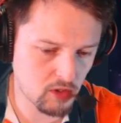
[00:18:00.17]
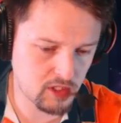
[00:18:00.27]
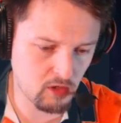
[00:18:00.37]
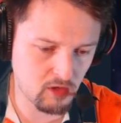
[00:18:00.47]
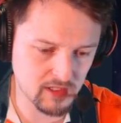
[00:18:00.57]

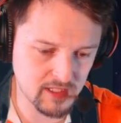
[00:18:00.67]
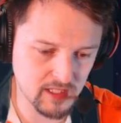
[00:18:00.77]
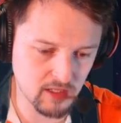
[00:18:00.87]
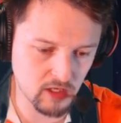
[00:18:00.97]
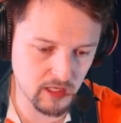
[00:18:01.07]
so
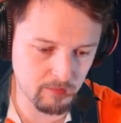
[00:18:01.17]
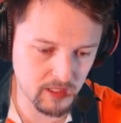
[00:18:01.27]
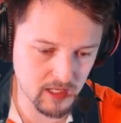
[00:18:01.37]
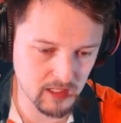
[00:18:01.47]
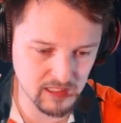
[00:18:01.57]
considering,
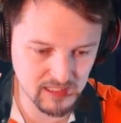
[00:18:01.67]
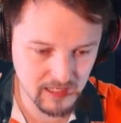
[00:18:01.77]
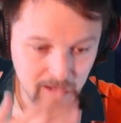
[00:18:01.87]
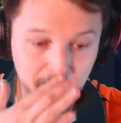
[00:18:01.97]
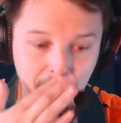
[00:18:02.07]
because
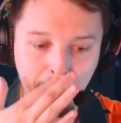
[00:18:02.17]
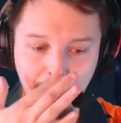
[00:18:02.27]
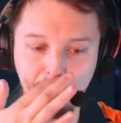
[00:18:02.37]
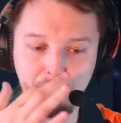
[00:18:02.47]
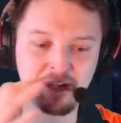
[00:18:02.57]
it's
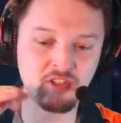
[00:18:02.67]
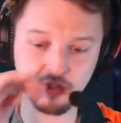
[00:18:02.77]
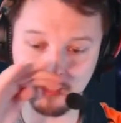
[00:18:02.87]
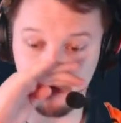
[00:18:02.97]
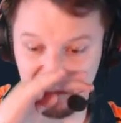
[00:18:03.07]
like the
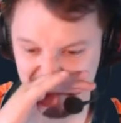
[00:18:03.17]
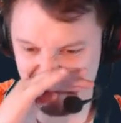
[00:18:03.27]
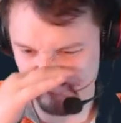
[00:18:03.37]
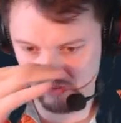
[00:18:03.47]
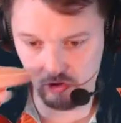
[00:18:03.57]
Binja's good.
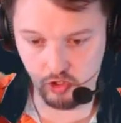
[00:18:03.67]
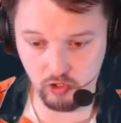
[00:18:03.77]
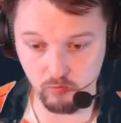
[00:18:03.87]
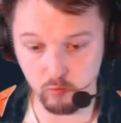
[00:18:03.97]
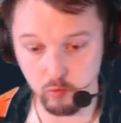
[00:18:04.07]

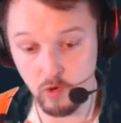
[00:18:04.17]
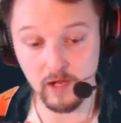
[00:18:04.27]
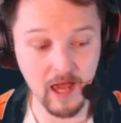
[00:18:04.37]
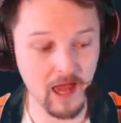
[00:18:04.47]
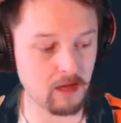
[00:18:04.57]

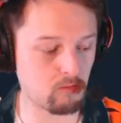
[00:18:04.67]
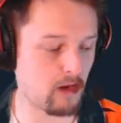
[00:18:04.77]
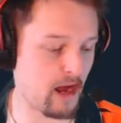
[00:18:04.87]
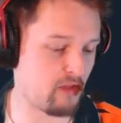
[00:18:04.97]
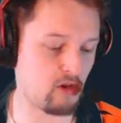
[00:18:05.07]
Would I
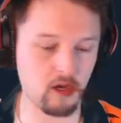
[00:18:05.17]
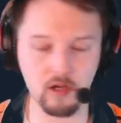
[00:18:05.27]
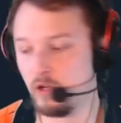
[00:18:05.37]
rather